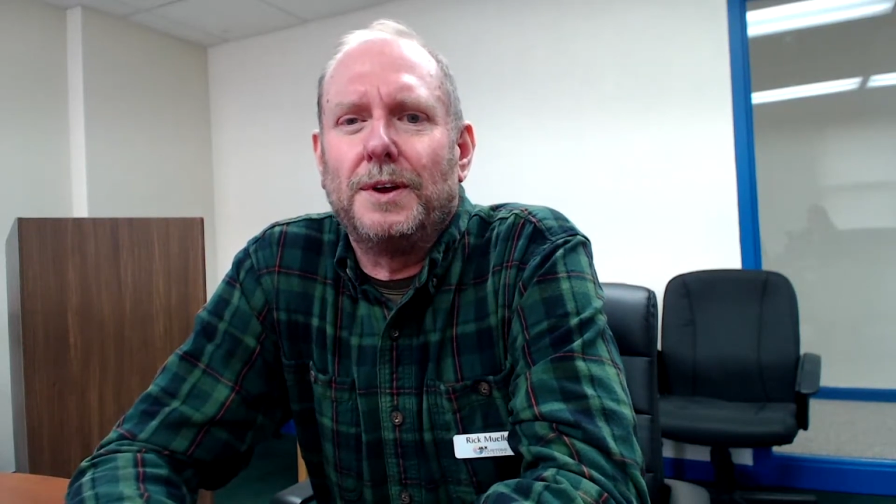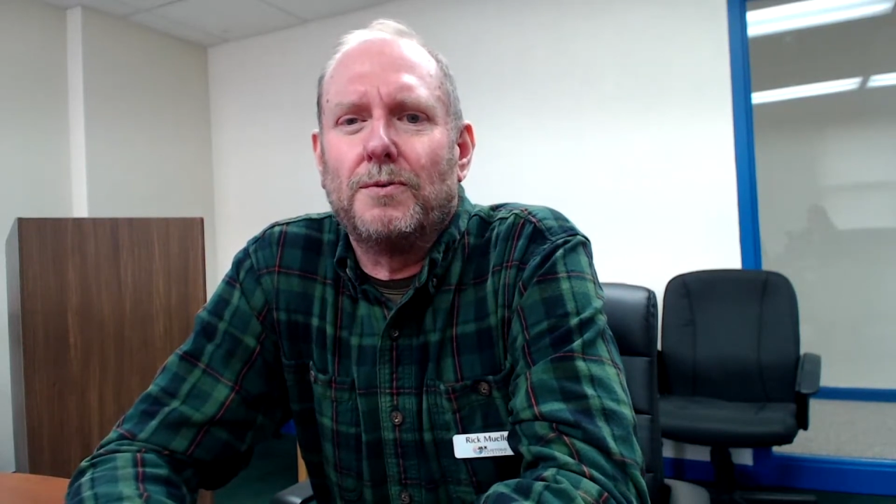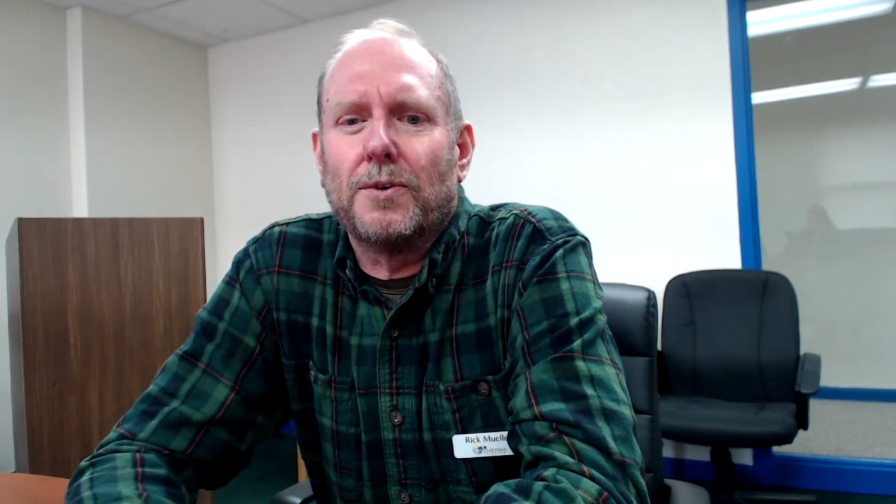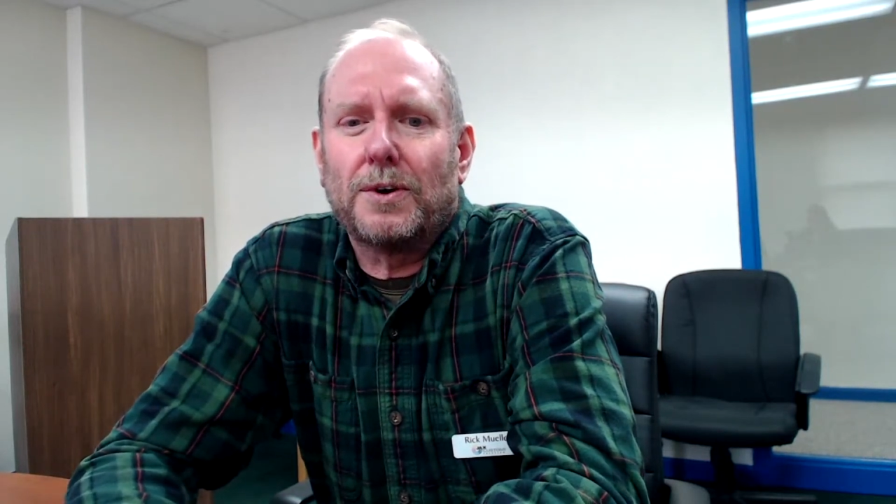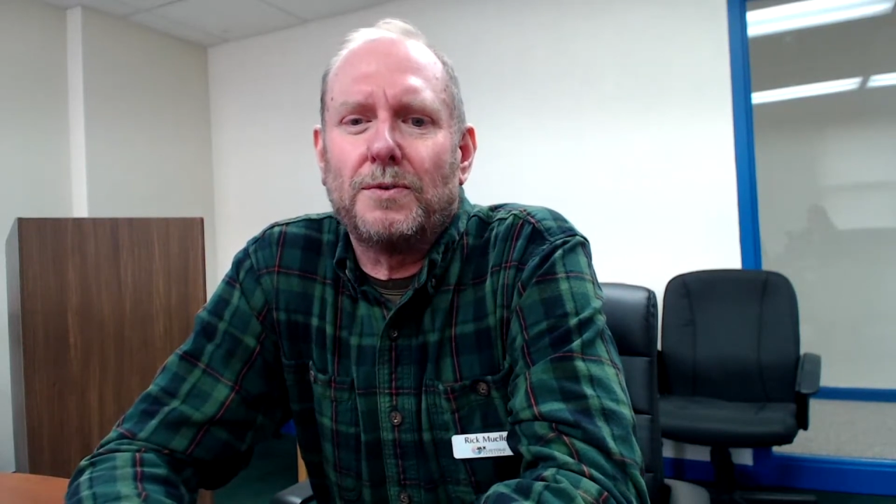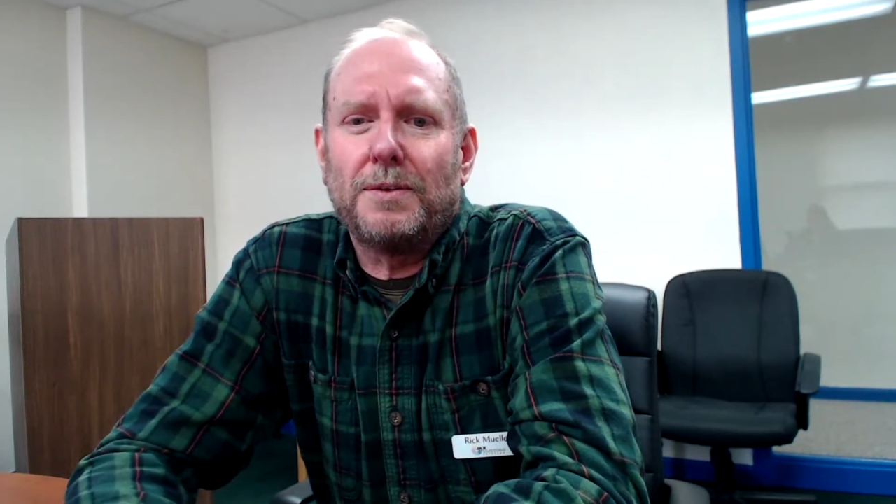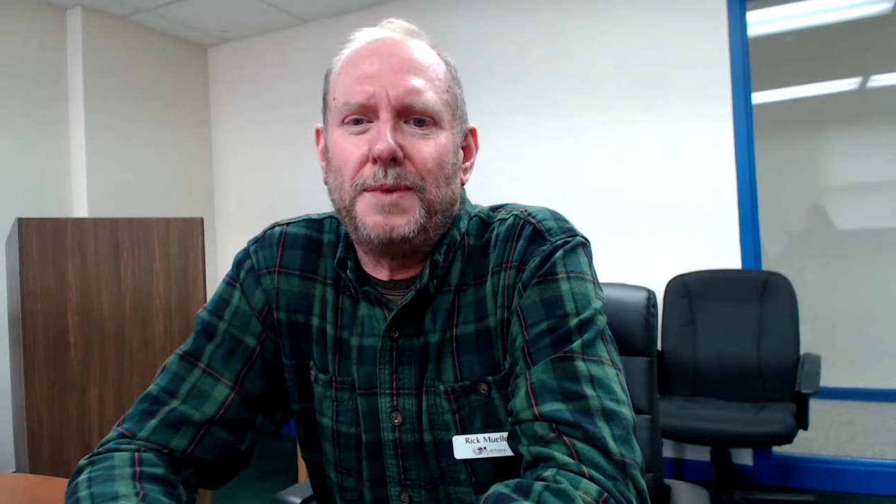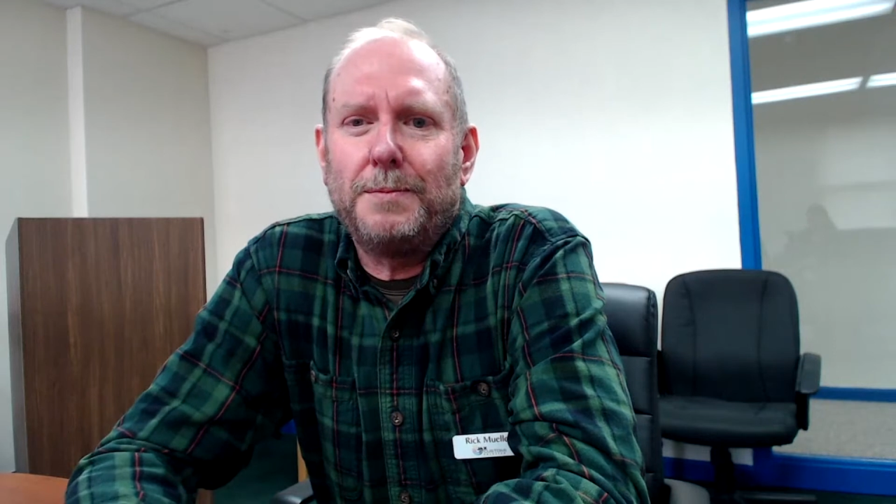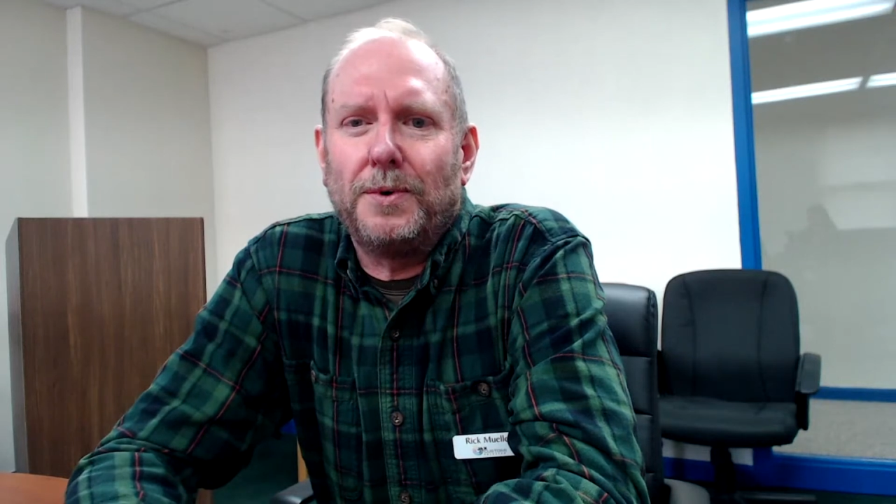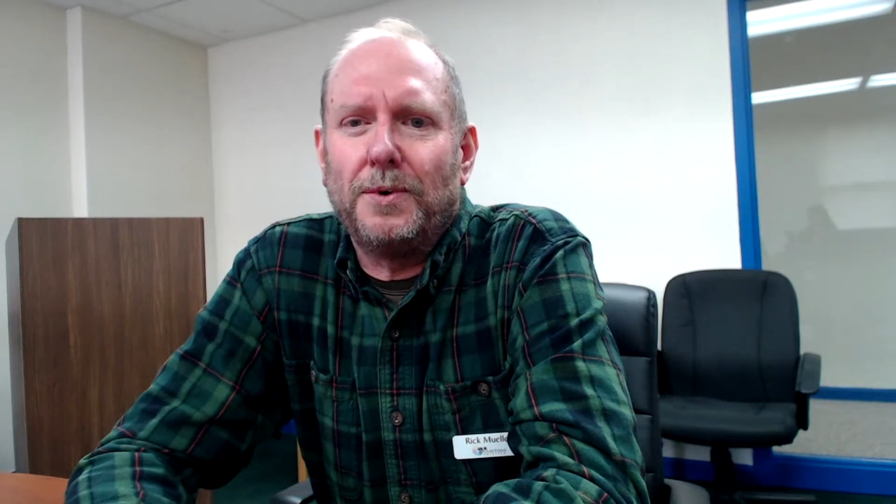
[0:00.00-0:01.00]
work with
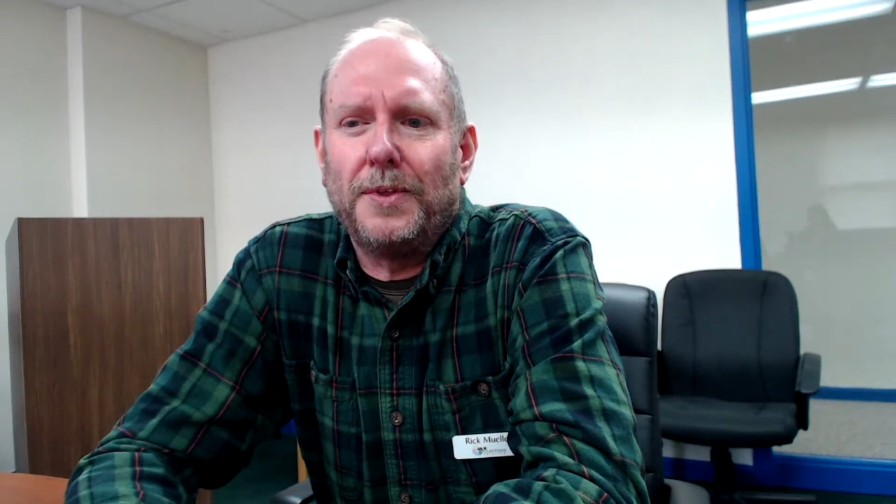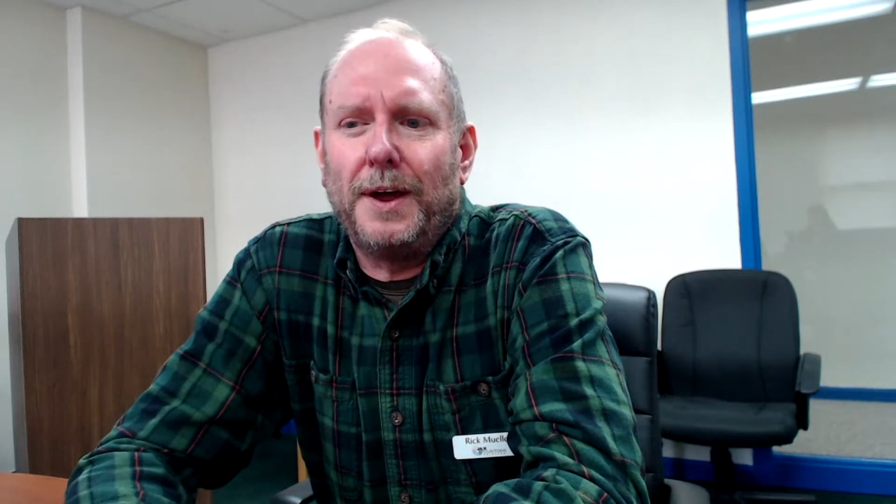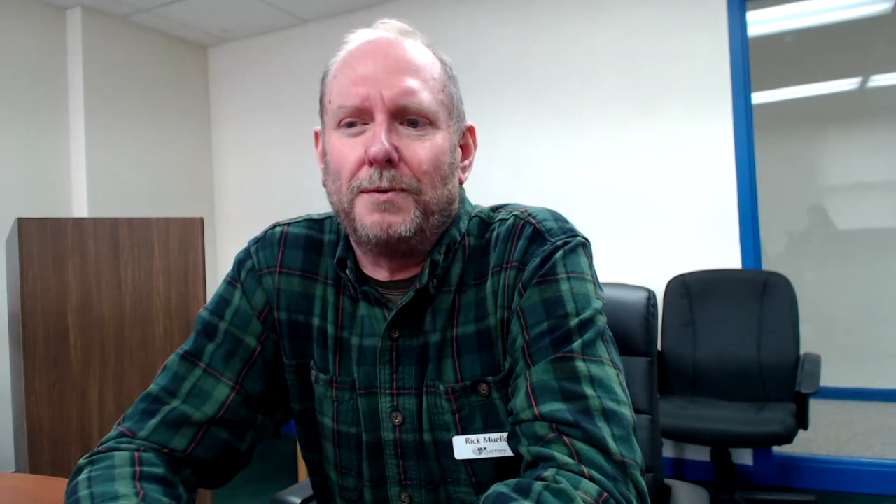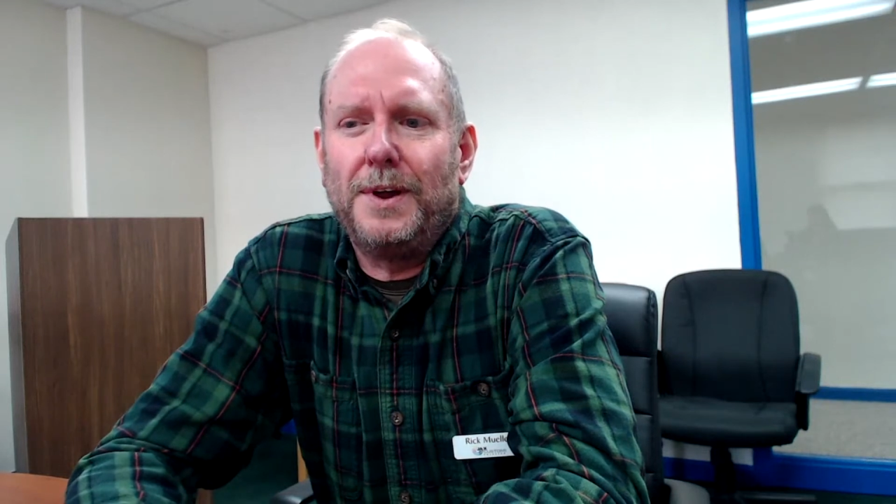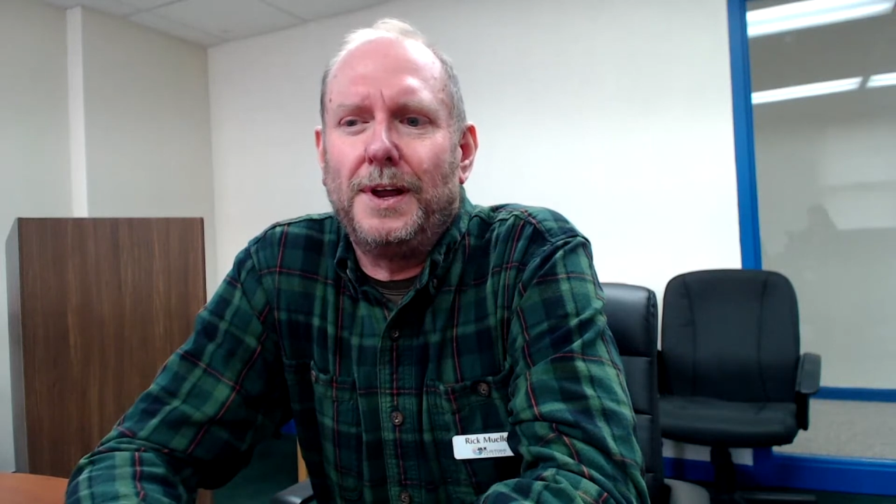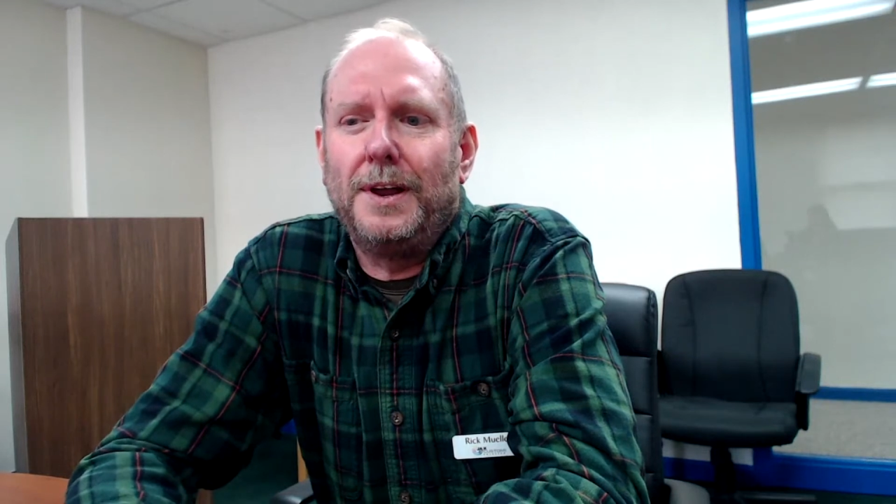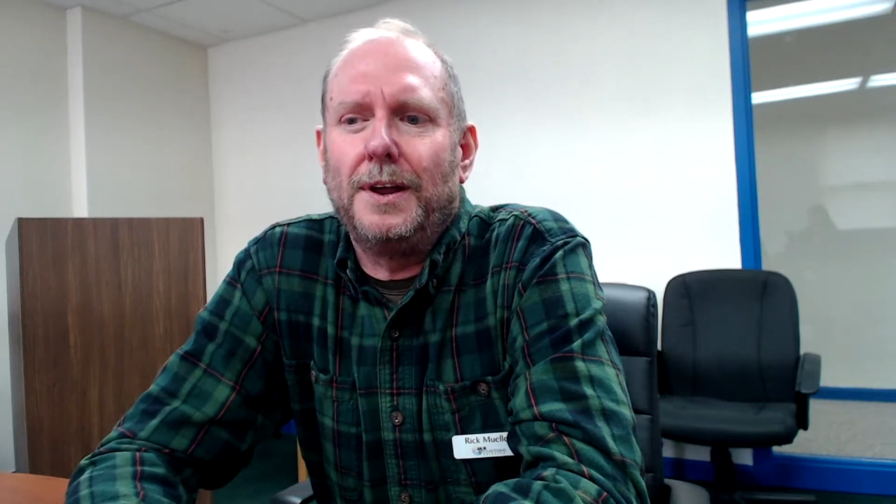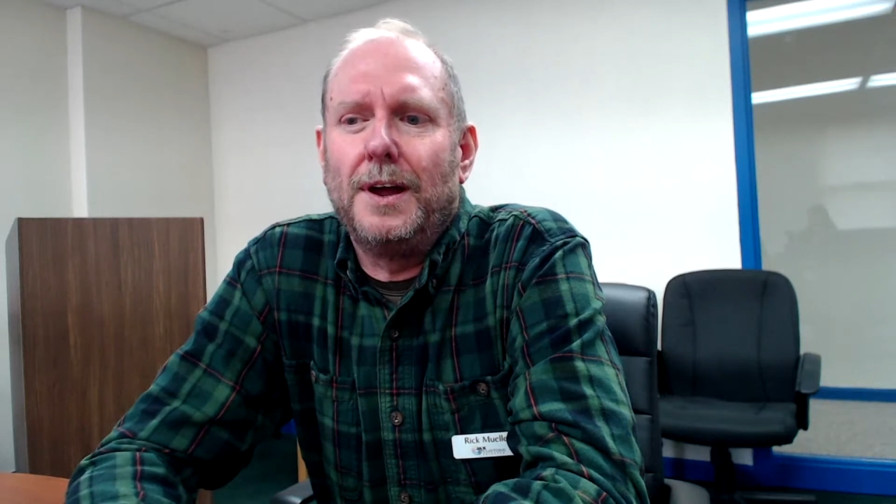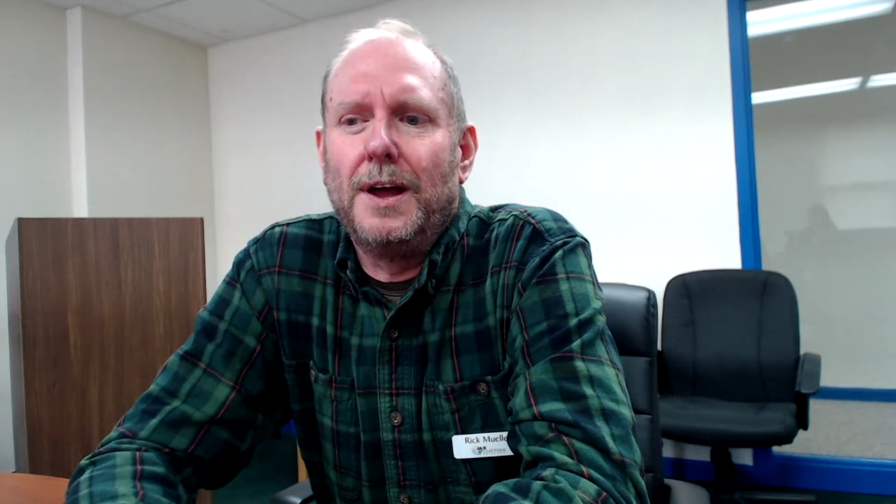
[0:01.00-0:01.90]
people that we